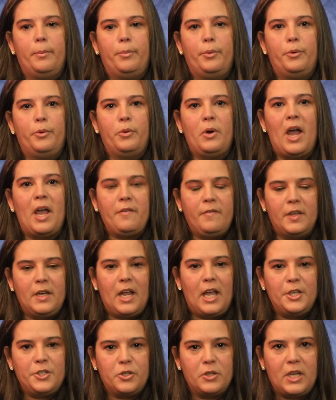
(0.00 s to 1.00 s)
private
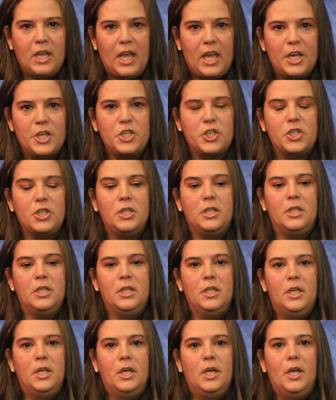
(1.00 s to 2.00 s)
education,
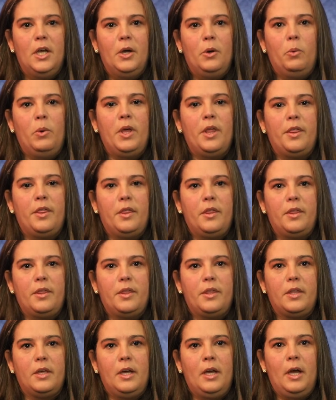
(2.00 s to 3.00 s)
with
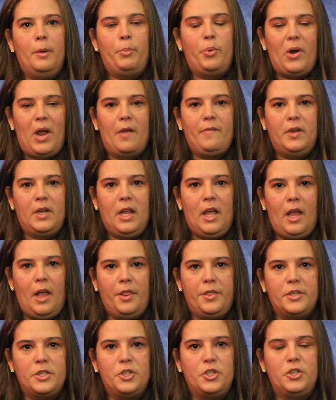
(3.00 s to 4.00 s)
private
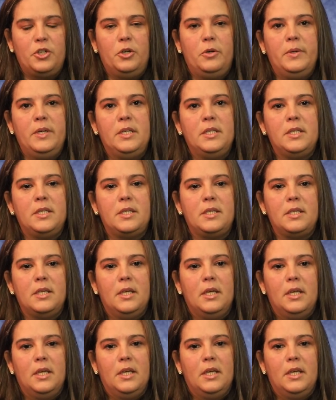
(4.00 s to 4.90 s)
health insurance,